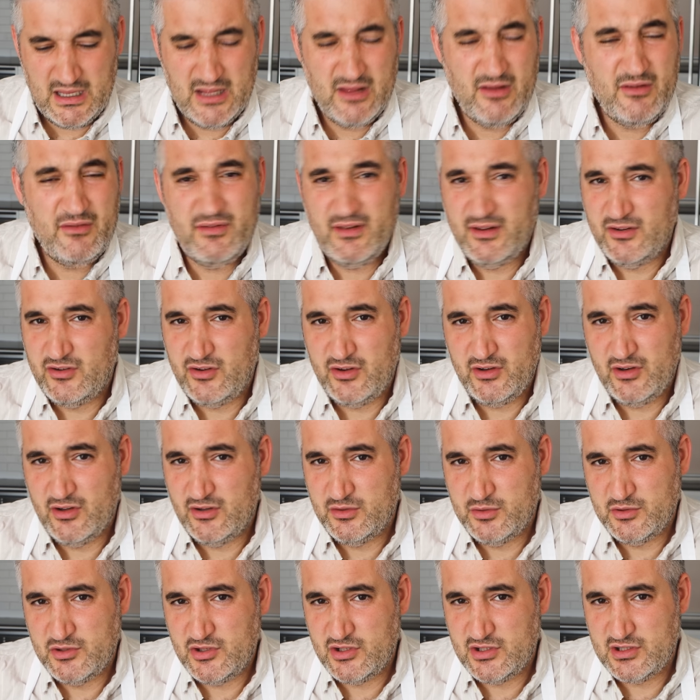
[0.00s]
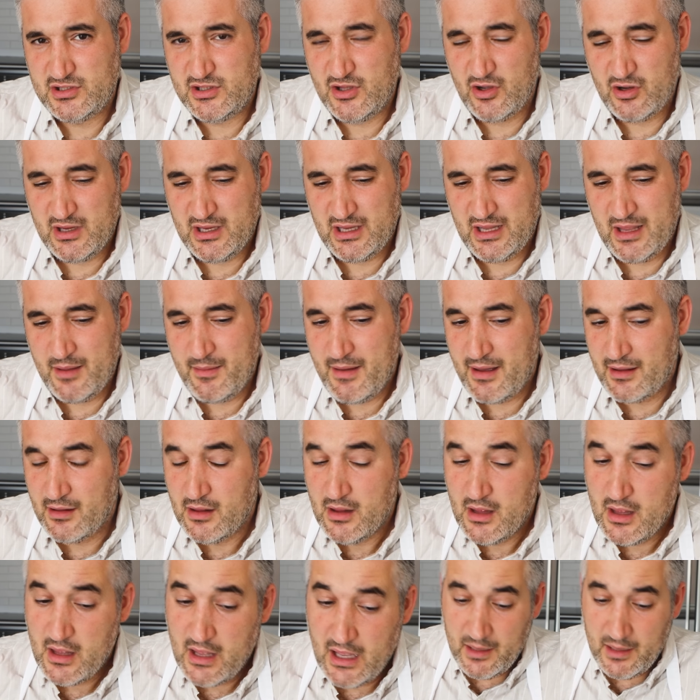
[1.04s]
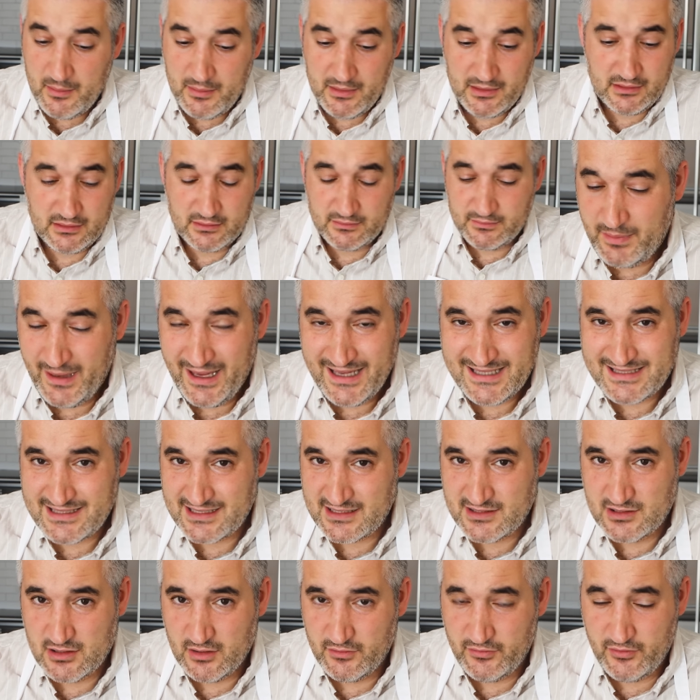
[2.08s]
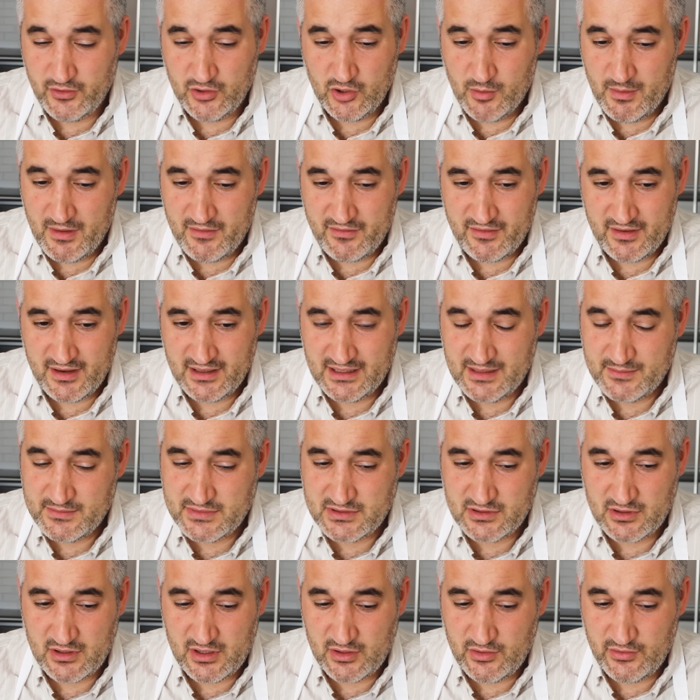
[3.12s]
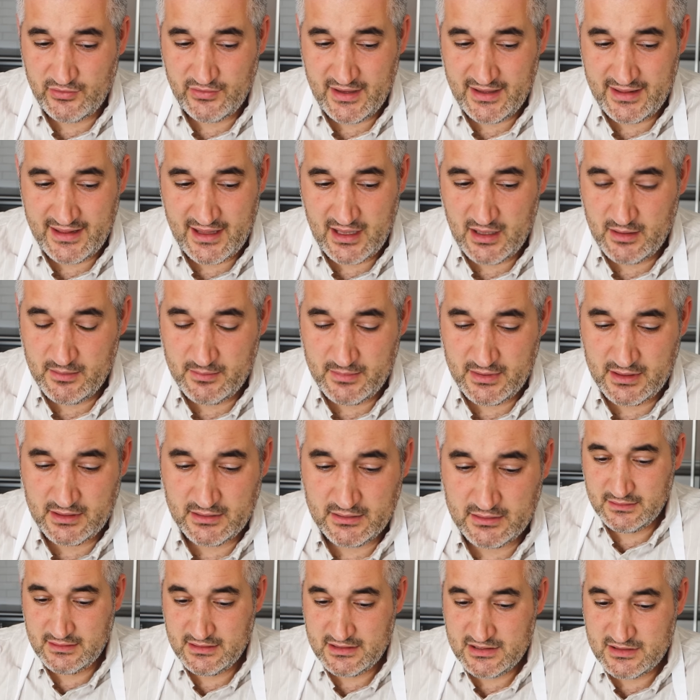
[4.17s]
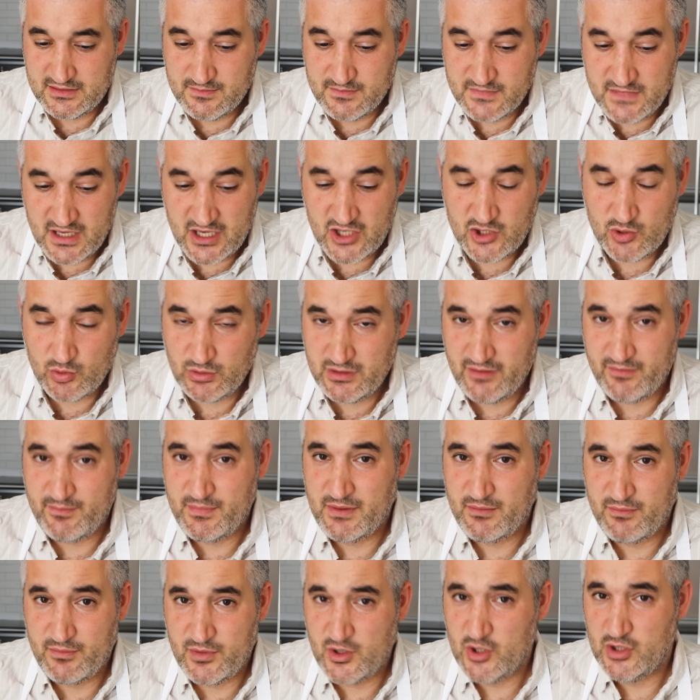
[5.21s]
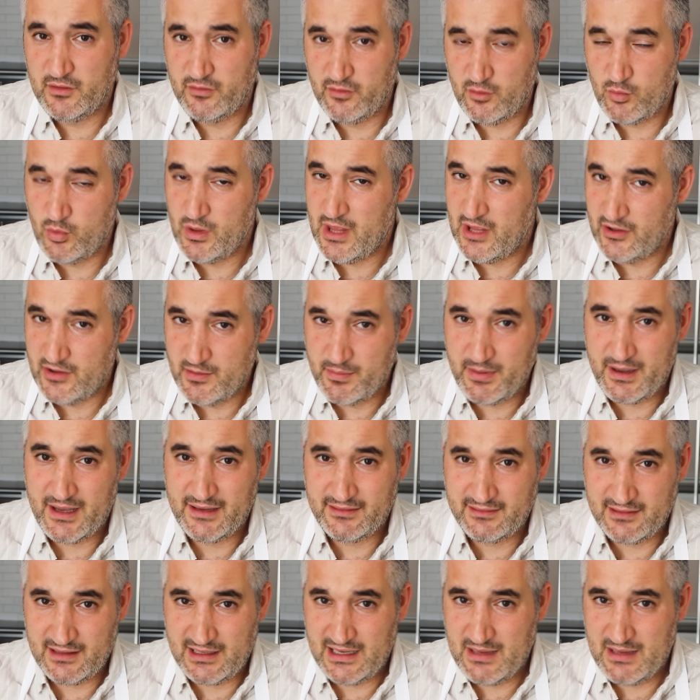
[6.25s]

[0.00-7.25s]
I don't think she knows what she's talking about. I mean, pasta is not for you, my friend. I'm sorry to say that, but this dish would have been beautiful without the pasta.